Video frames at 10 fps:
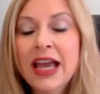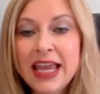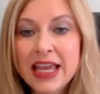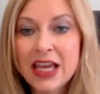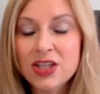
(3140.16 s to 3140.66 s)

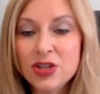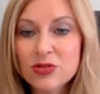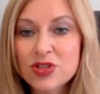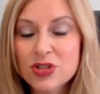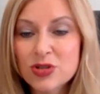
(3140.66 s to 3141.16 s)
and
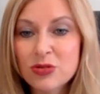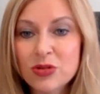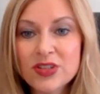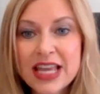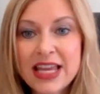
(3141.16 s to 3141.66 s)
use the
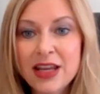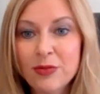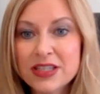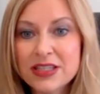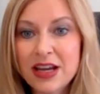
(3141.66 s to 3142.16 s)
tools. And it
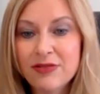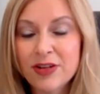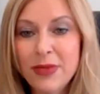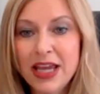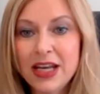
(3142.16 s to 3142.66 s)
was never
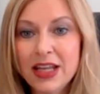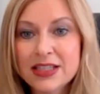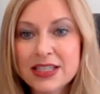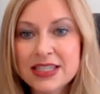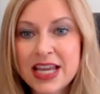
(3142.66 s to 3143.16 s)
meant
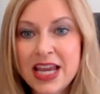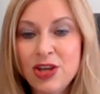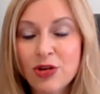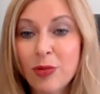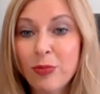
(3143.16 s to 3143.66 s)
to say,
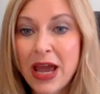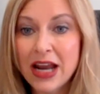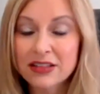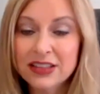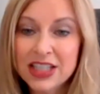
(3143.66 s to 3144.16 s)
you're a
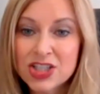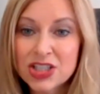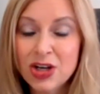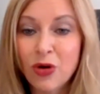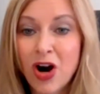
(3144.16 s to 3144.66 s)
bad
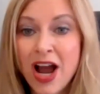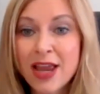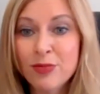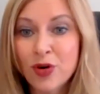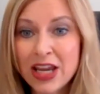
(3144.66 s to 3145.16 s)
clinician or
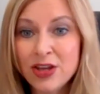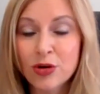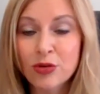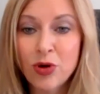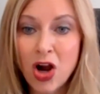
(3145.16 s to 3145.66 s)
I'm right, you're
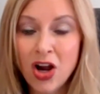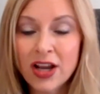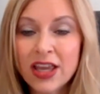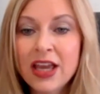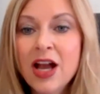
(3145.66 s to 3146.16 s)

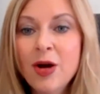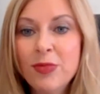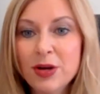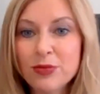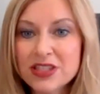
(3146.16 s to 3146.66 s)
wrong, but
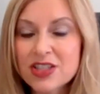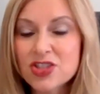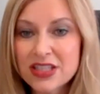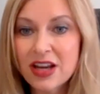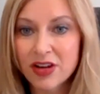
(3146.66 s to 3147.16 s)
it was let's
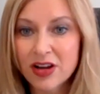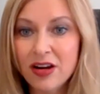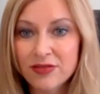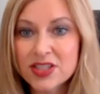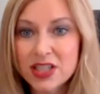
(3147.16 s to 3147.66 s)
just have a
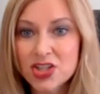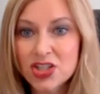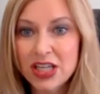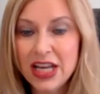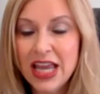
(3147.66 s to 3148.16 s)

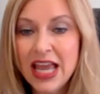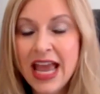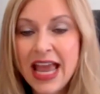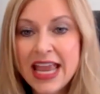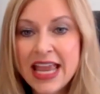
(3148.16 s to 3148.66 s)
conversation
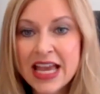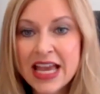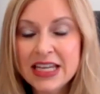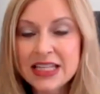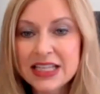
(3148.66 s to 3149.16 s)

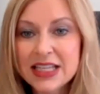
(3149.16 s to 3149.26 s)
and